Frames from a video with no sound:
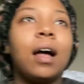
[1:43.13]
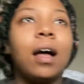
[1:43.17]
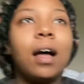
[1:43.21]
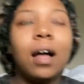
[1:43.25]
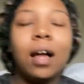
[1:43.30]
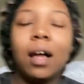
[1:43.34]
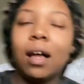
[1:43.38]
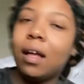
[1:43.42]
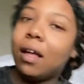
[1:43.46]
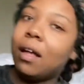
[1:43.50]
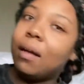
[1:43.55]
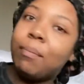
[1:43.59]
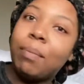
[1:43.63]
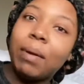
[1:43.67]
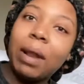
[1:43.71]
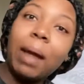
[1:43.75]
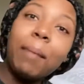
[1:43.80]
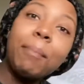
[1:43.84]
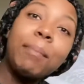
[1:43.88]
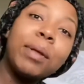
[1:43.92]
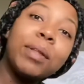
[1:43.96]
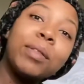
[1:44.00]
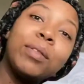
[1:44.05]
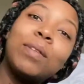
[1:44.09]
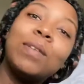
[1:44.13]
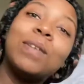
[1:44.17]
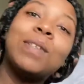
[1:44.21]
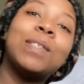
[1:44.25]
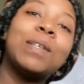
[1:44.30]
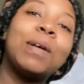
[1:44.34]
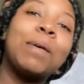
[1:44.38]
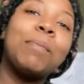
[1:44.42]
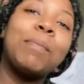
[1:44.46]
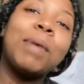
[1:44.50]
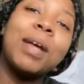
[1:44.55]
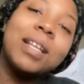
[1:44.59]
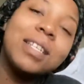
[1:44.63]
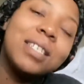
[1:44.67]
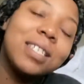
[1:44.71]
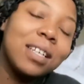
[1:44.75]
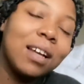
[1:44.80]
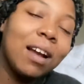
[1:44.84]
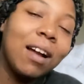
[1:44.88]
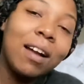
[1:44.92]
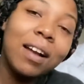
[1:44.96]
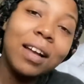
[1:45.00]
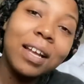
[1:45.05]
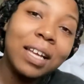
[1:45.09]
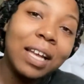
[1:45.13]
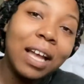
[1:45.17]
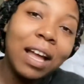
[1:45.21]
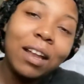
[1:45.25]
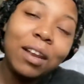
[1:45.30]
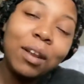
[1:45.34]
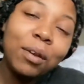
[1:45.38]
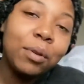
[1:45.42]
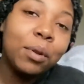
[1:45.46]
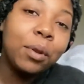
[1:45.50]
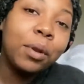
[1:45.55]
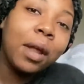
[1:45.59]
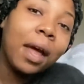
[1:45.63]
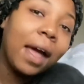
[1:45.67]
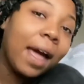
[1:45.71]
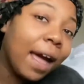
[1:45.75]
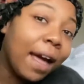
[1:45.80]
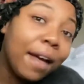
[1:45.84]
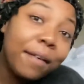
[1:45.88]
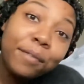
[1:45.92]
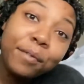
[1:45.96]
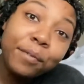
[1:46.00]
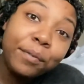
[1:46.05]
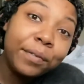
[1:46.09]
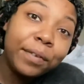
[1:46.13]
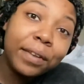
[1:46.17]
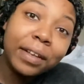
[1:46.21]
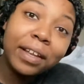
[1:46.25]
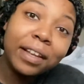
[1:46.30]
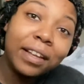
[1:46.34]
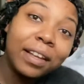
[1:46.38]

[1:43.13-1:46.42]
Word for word: but I've been through so much, y'all, and y'all don't know the half of it.